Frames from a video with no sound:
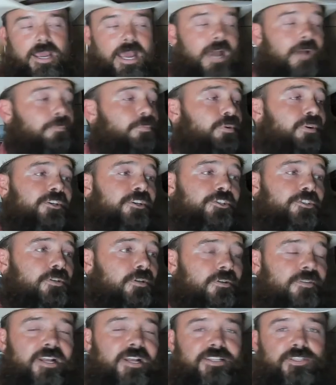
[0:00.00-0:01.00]
I'm pretty
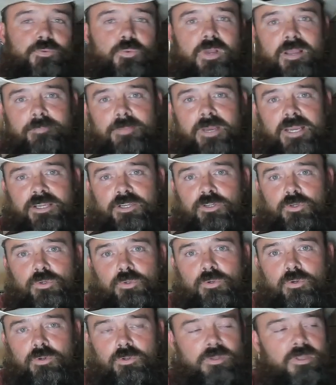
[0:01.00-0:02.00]
sure that's why my
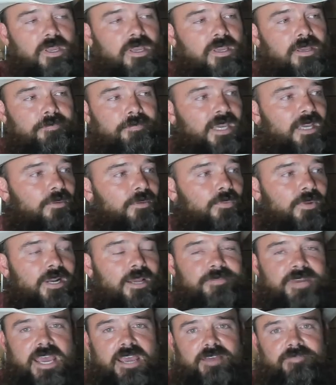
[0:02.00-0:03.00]
Google, man, when
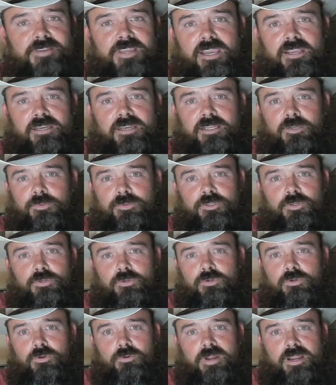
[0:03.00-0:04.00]
I'm navigating with
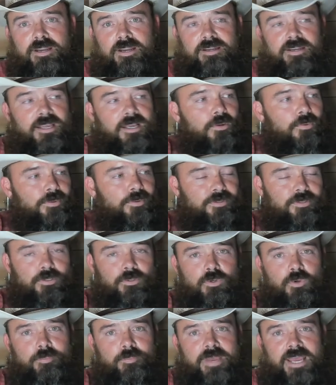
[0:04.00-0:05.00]
Google right now, with
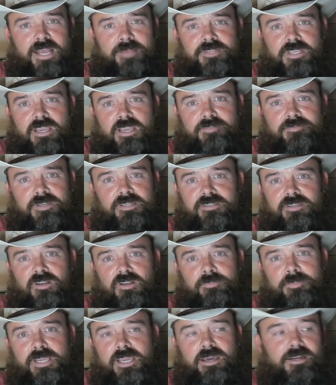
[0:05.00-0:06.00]
Google Maps having to tell
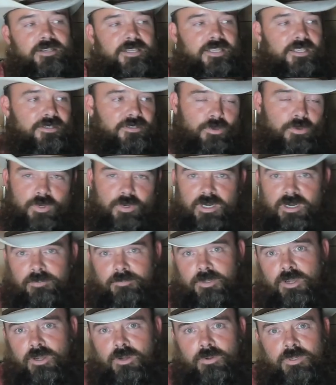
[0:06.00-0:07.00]
me how to get to where
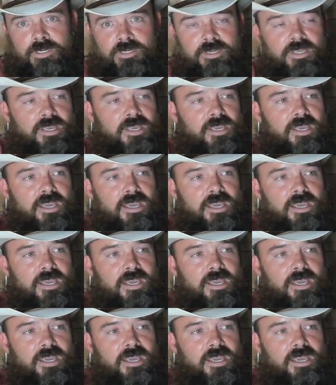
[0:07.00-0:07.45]
I'm going,